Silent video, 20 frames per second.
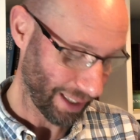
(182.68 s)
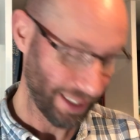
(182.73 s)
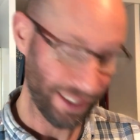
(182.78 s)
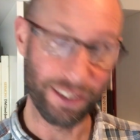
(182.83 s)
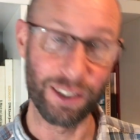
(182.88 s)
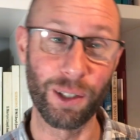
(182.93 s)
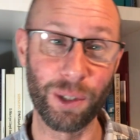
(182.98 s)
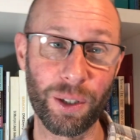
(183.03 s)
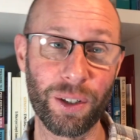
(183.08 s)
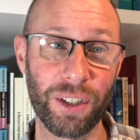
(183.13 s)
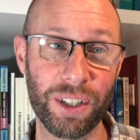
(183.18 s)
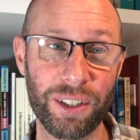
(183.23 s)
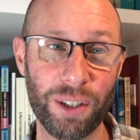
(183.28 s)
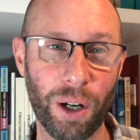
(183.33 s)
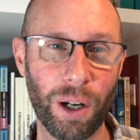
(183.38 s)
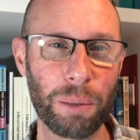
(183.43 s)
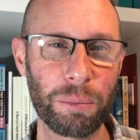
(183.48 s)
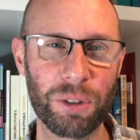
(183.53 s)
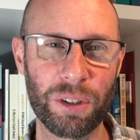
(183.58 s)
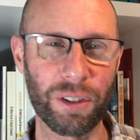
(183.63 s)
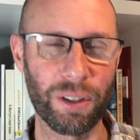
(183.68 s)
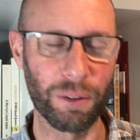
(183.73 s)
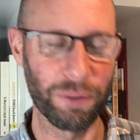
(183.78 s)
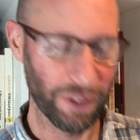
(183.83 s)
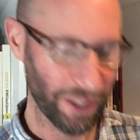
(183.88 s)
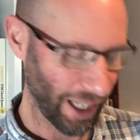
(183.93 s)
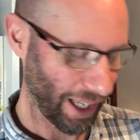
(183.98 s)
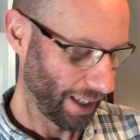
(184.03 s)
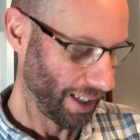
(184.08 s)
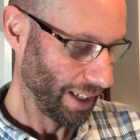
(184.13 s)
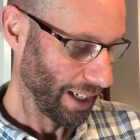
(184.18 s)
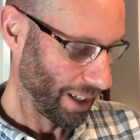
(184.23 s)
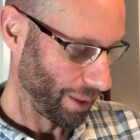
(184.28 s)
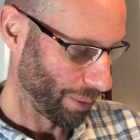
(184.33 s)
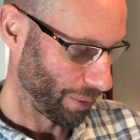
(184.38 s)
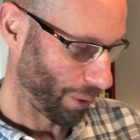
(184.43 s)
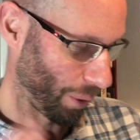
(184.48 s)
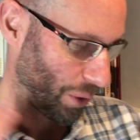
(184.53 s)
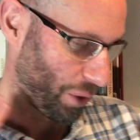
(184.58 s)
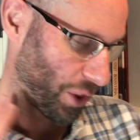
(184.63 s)
I need to look at the times because I'll forget.
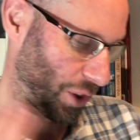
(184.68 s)
We've got